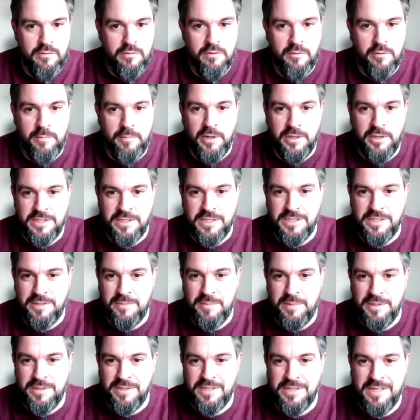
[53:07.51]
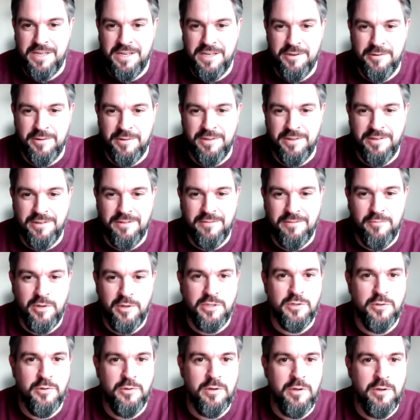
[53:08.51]
the participants here, and we're
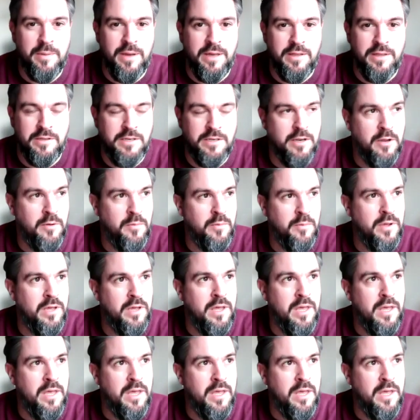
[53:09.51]
talking about, you know,